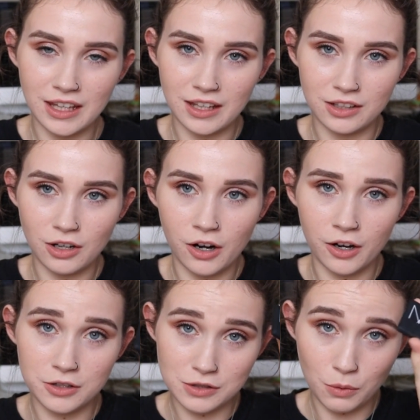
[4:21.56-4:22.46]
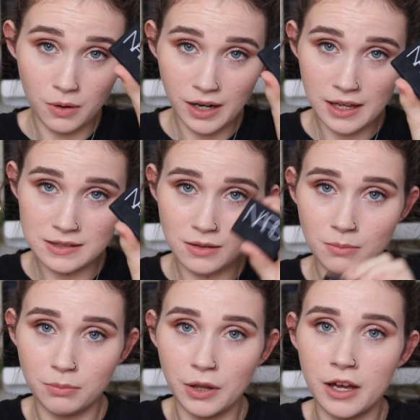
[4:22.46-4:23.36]
the NARS
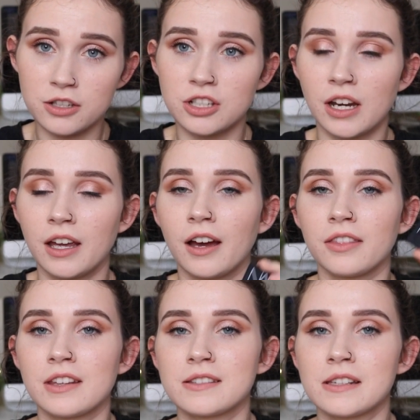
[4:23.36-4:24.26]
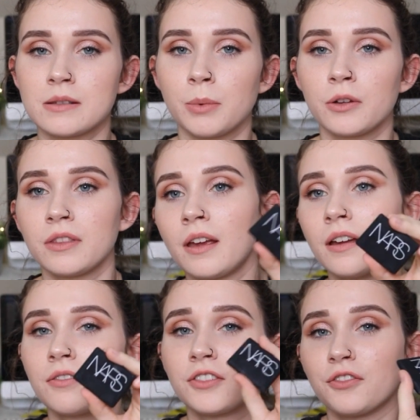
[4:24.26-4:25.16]
Orgasm blush, and I got this as a birthday
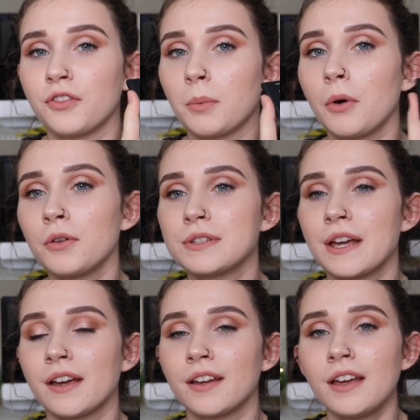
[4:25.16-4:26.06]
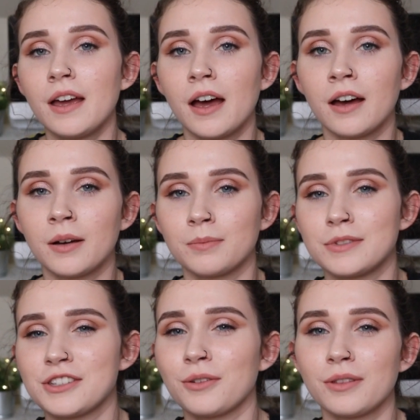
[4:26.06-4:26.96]
gift from Ulta,
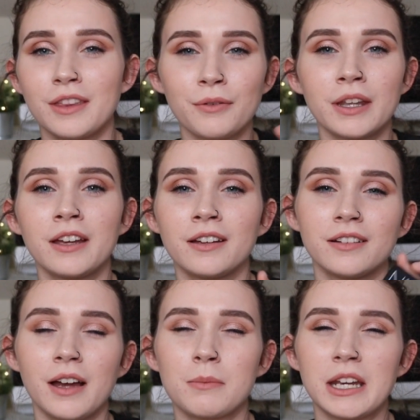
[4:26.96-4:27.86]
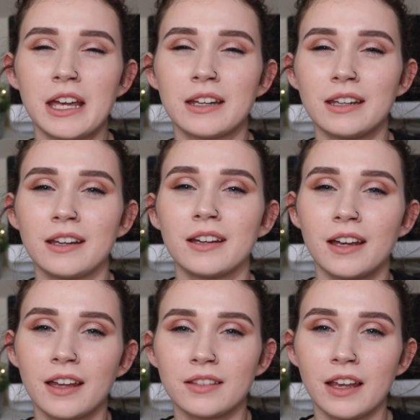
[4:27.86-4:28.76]
so they really come in
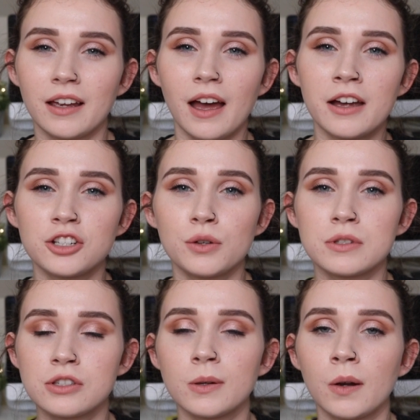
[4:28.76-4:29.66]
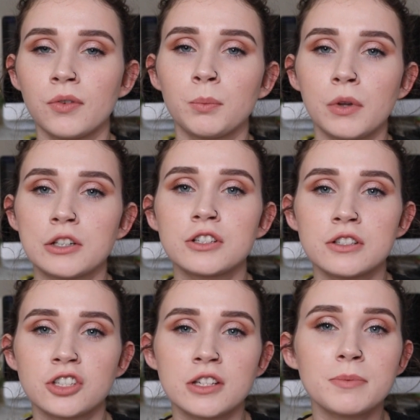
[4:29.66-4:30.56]
handy. And like I chose 2 different
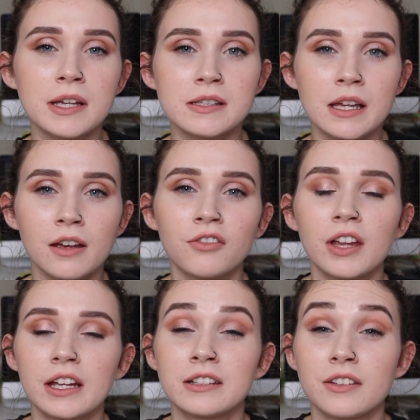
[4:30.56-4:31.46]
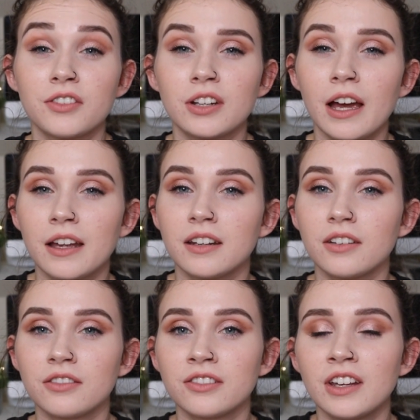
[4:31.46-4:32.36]
blushes just because they give like a different kind
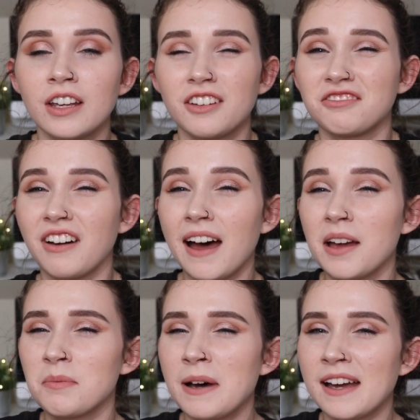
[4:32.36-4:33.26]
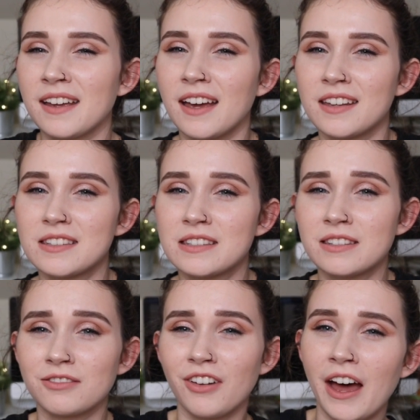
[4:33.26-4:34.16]
of vibe, I
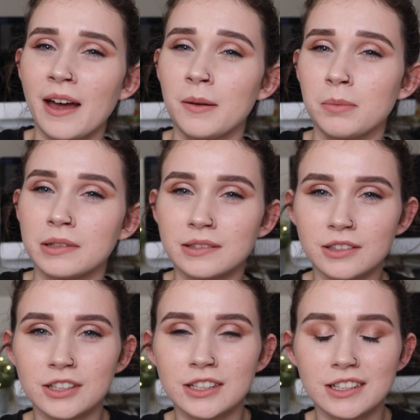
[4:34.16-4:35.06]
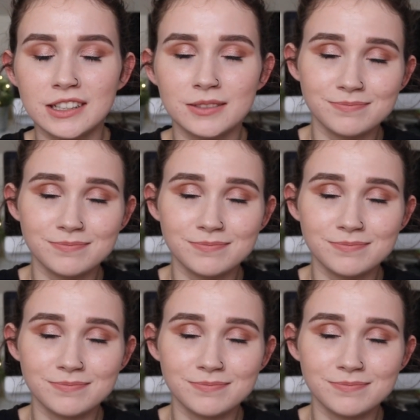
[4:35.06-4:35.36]
guess. Vibe, look,